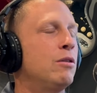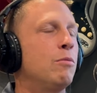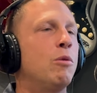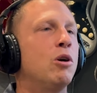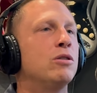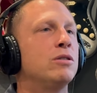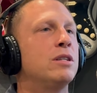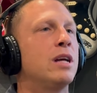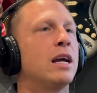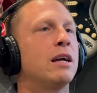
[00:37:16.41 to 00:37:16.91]
the
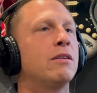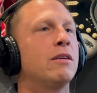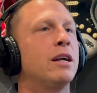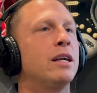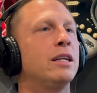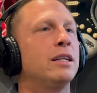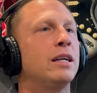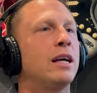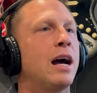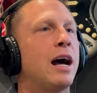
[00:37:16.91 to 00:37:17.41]
most
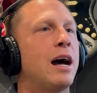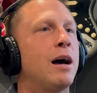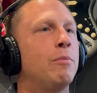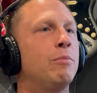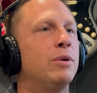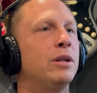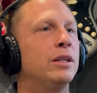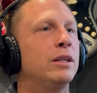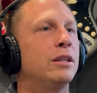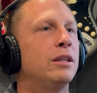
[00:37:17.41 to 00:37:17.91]
decorated
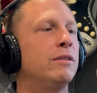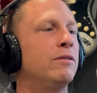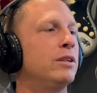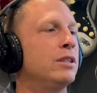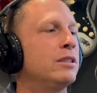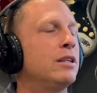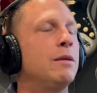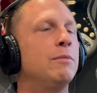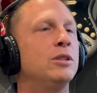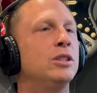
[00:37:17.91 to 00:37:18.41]
cop in
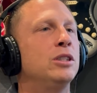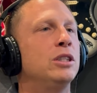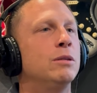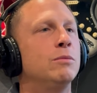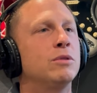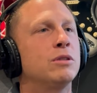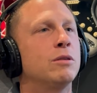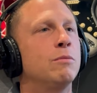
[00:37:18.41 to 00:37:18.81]
Cleveland. His name is Jim